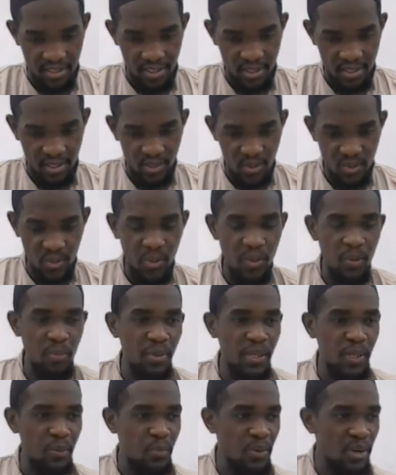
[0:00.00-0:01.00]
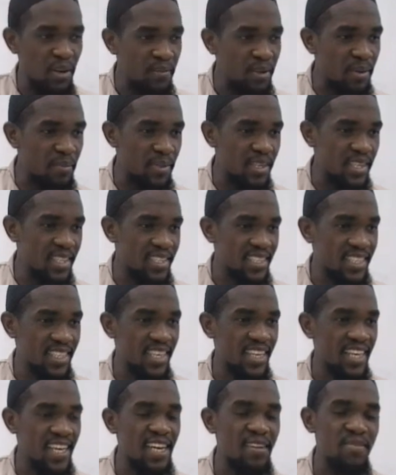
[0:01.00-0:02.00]
So, but the problem is,
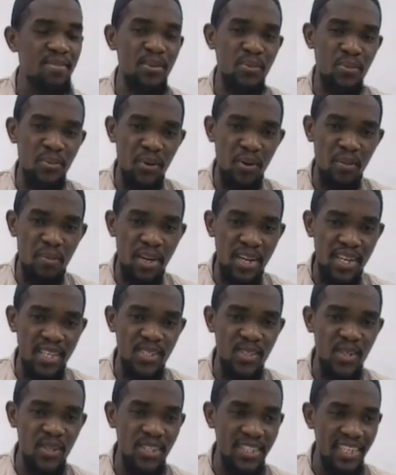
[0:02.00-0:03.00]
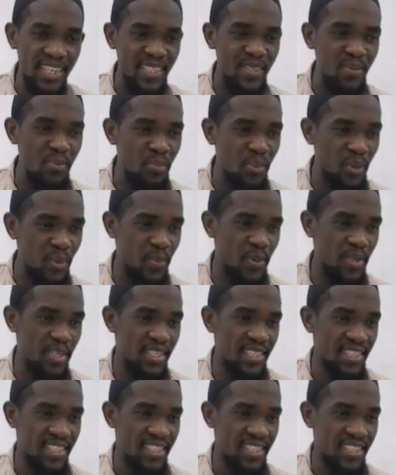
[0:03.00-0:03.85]
if the woman is not dressing properly,